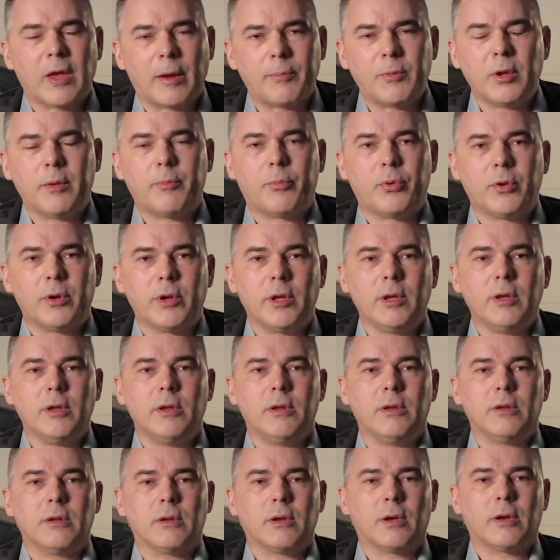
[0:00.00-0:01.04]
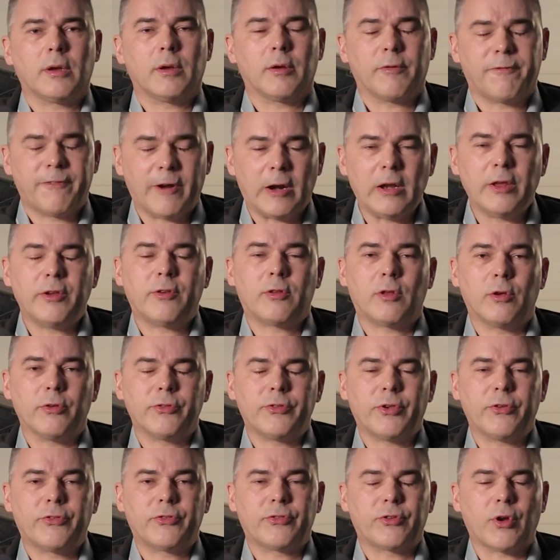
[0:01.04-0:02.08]
kept it pretty fairly
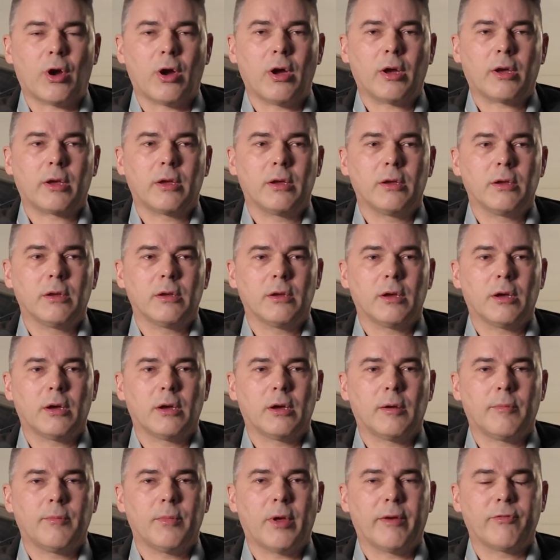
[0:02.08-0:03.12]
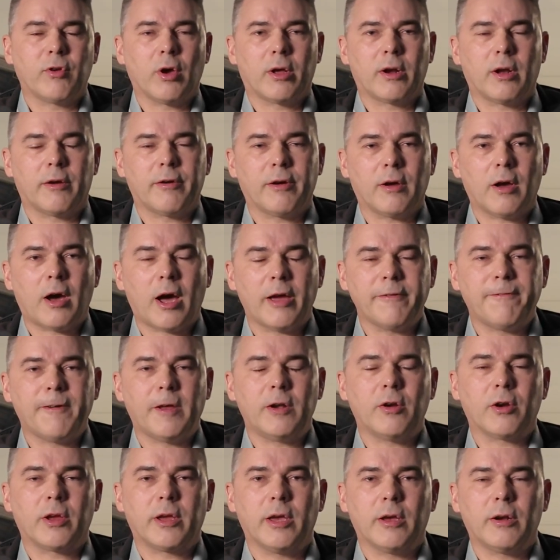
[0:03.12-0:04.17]
close to stock. I've got a high
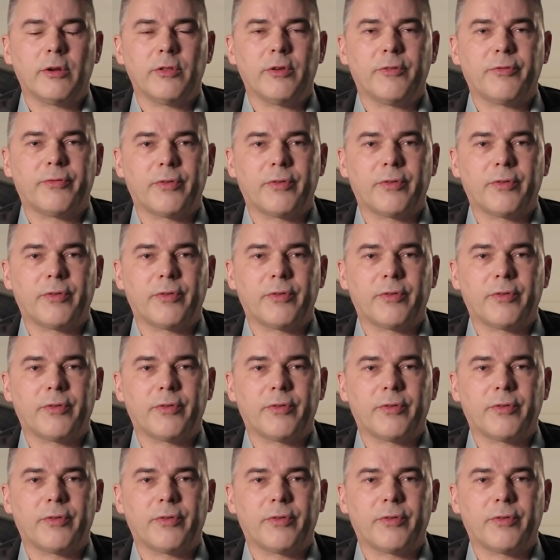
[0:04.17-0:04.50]
fender kit on the